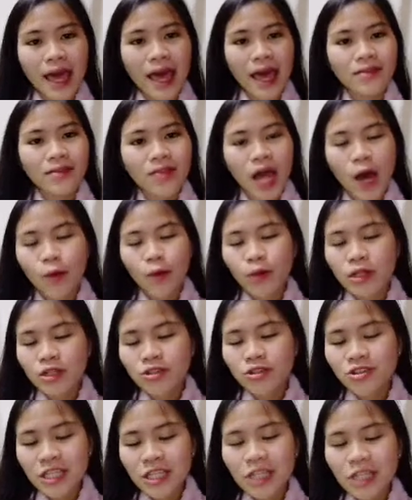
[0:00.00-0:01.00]
and I will
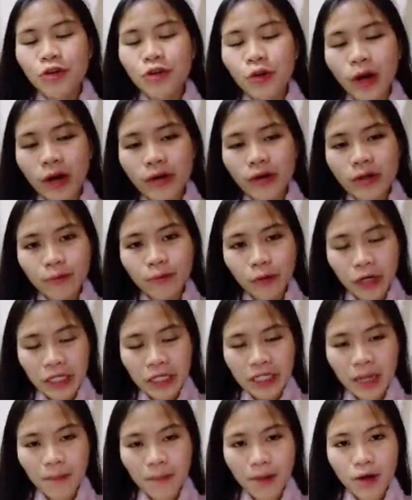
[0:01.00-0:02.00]
continue our
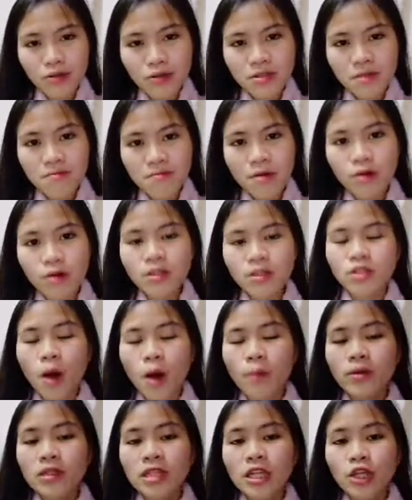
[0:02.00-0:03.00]
report about the most
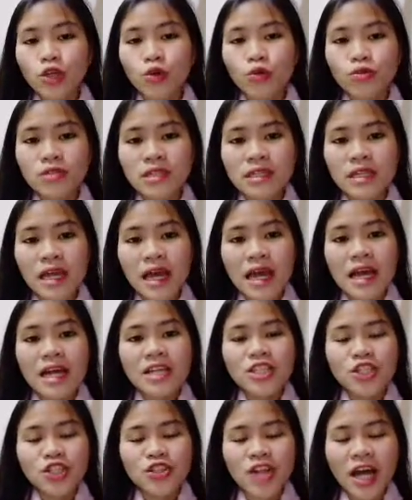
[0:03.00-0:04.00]
commonly used
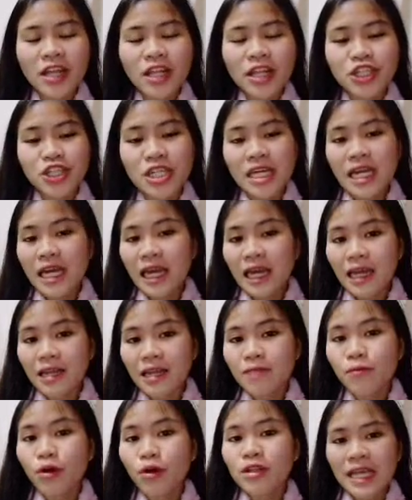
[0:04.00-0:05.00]
strategy
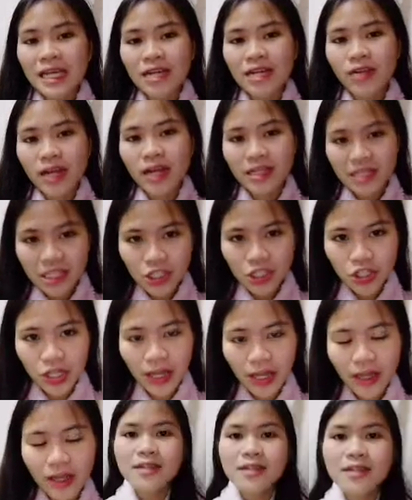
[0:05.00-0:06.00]
in multigrade
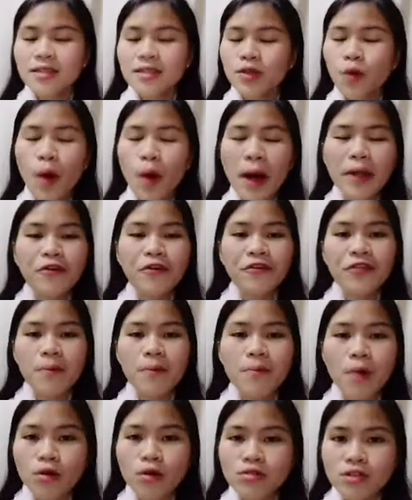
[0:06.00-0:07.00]
teaching. So one of the
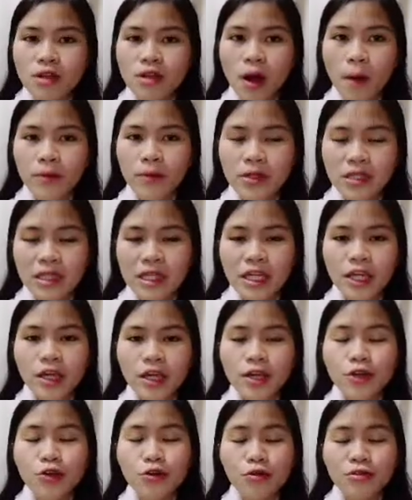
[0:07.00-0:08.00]
most
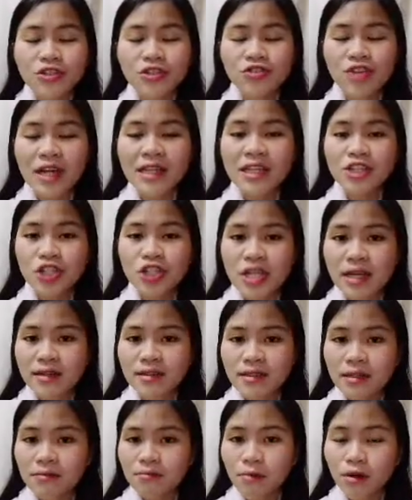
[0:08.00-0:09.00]
commonly used
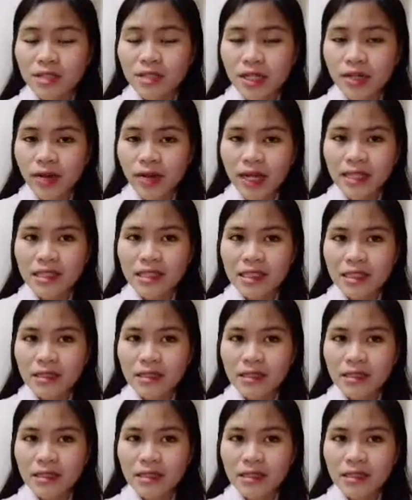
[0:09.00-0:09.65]
strategies in multigrade